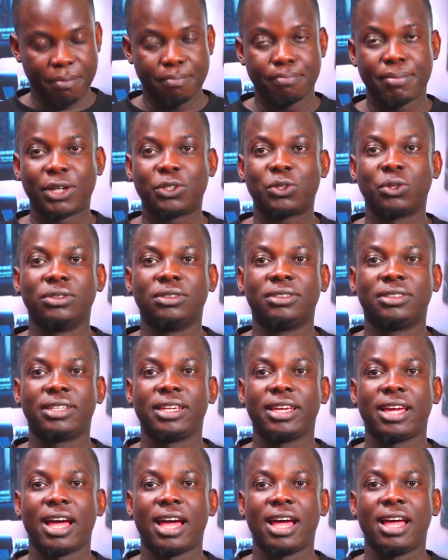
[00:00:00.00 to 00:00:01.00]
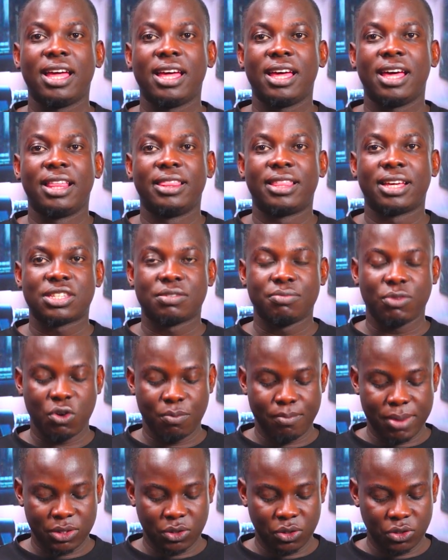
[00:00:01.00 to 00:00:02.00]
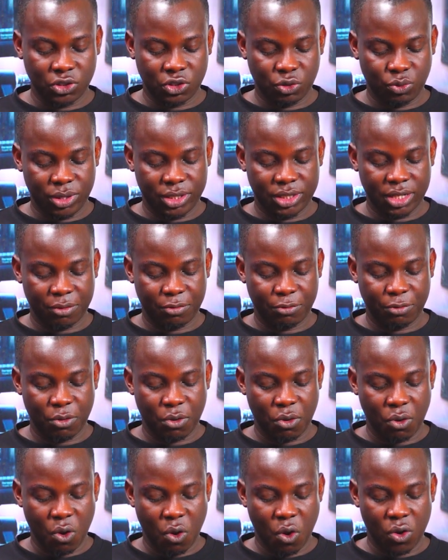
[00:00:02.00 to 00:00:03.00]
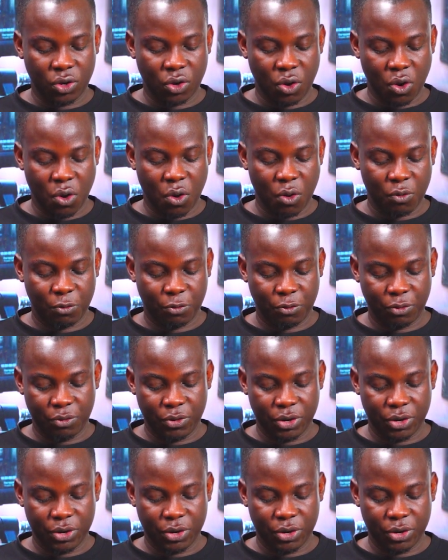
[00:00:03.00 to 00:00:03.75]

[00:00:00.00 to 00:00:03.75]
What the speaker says: buttons here, the small buttons which are for on, off,